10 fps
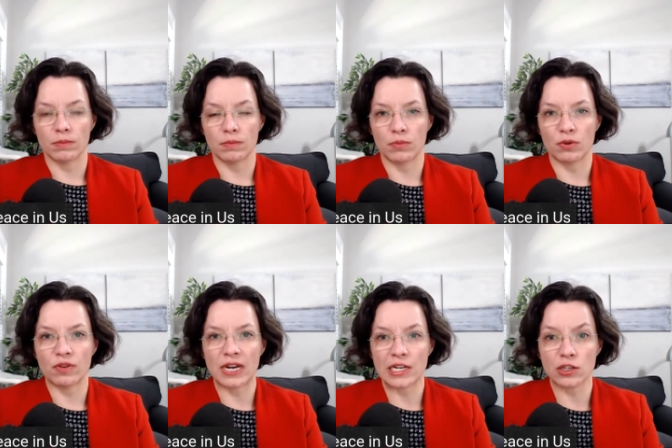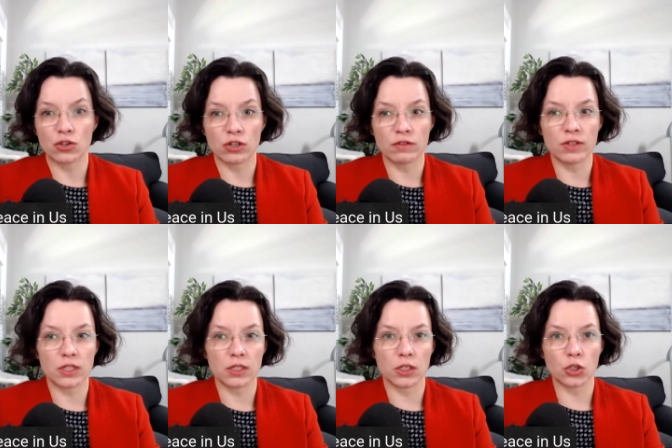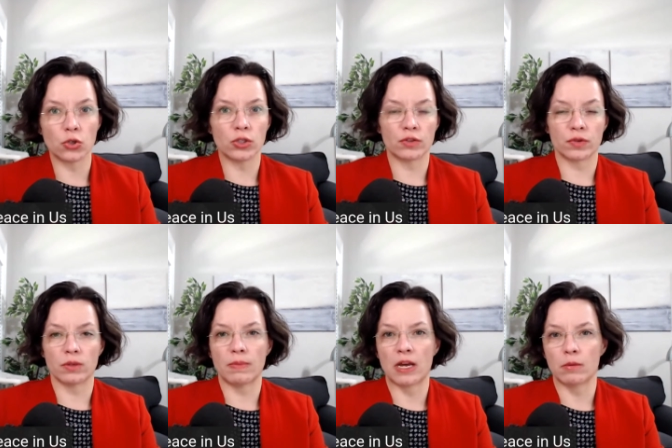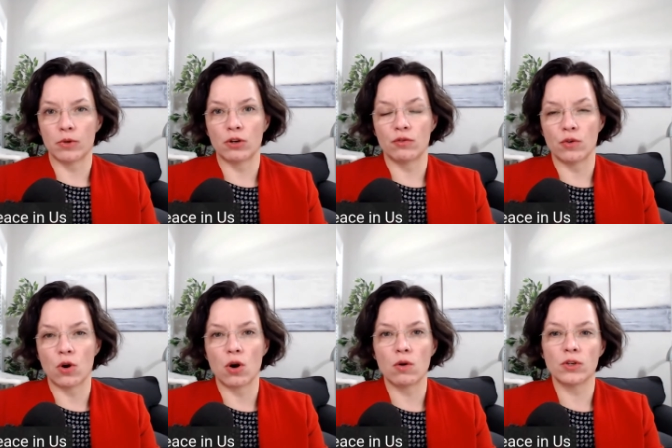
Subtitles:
providing services and goods for the betterment of all,